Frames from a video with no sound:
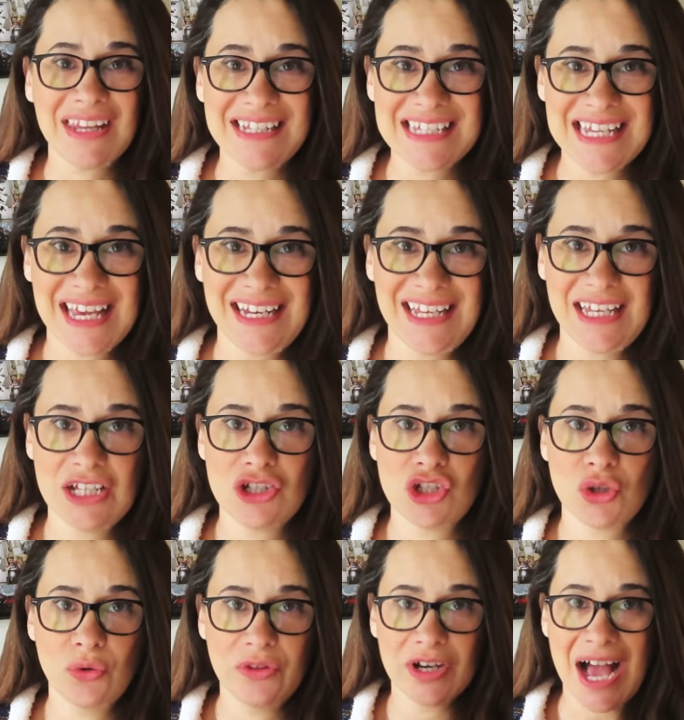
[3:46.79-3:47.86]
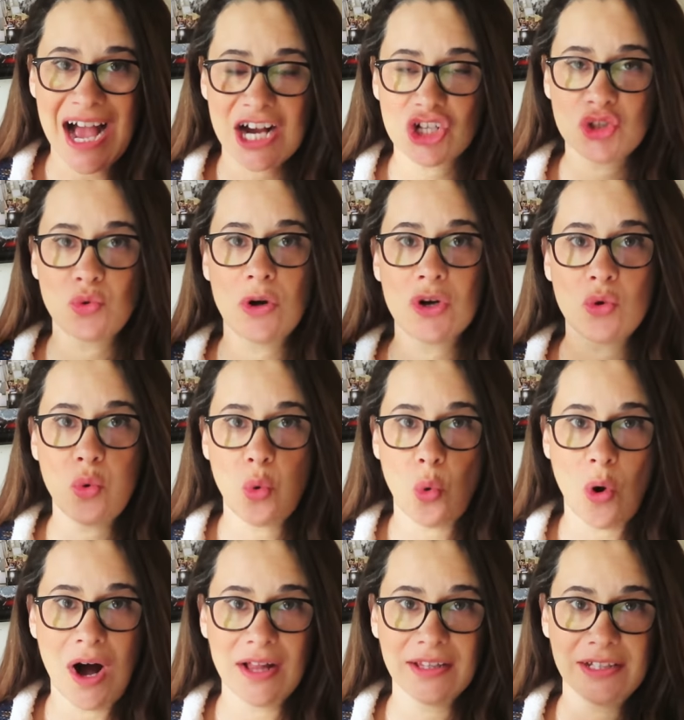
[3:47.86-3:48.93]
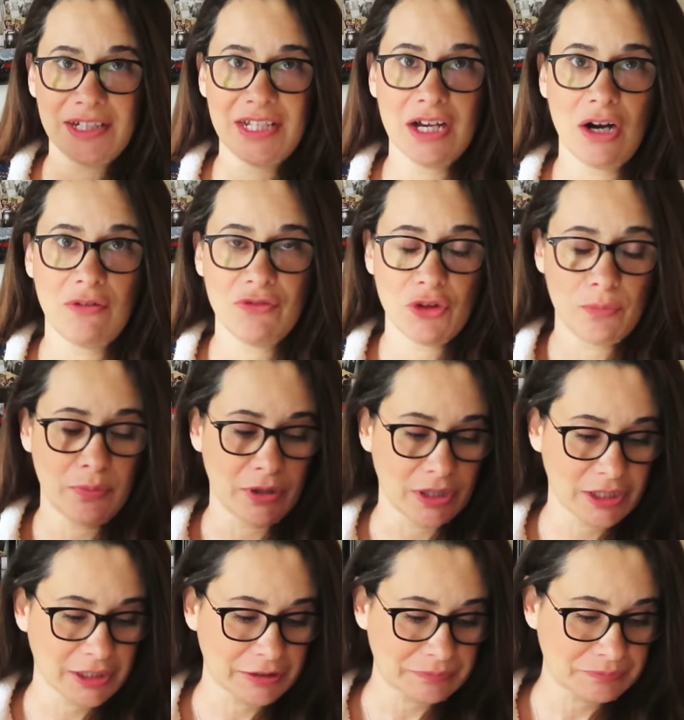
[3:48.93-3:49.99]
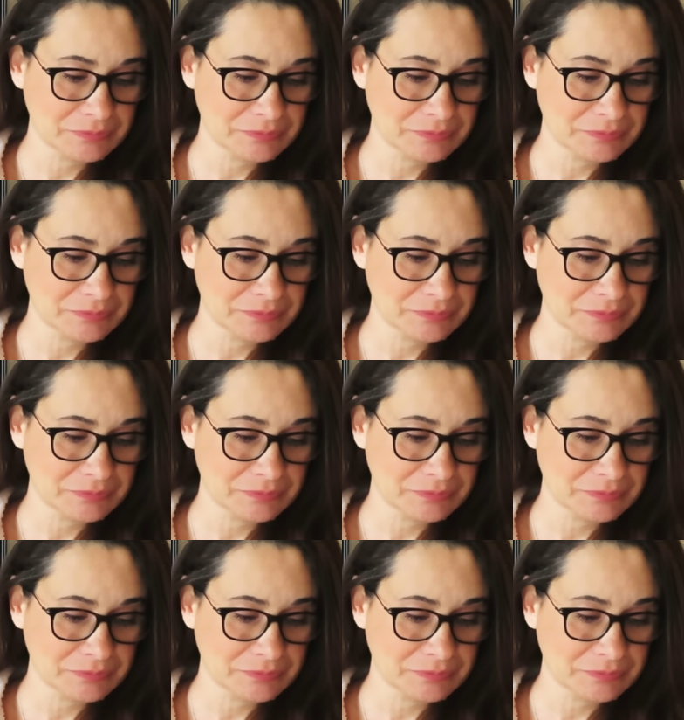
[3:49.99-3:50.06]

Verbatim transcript: let's get into the actual quality of the book.